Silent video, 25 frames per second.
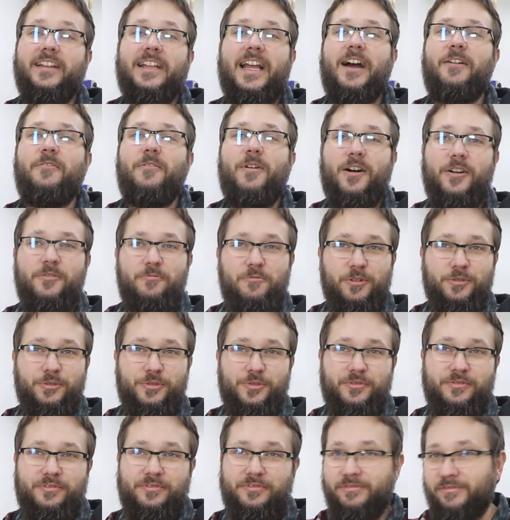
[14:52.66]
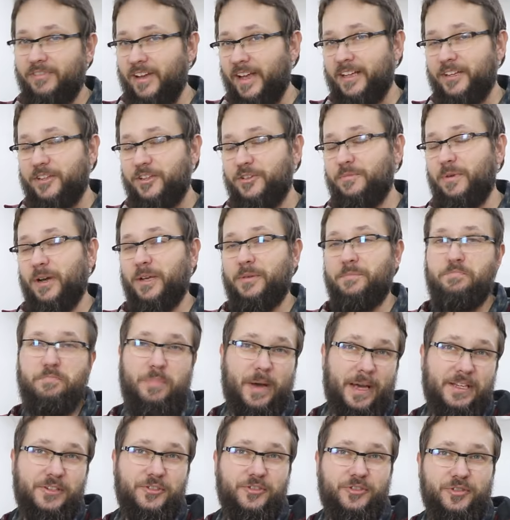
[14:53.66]
Now I want to thank you my
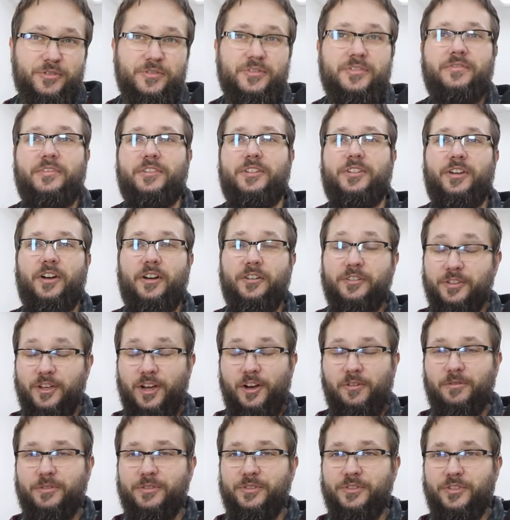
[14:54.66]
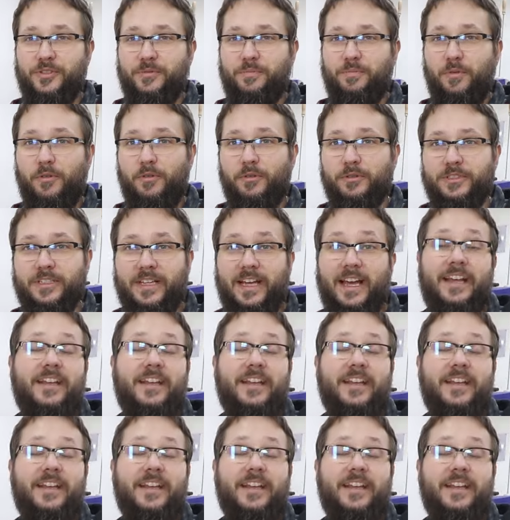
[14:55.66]
patrons for the ongoing support.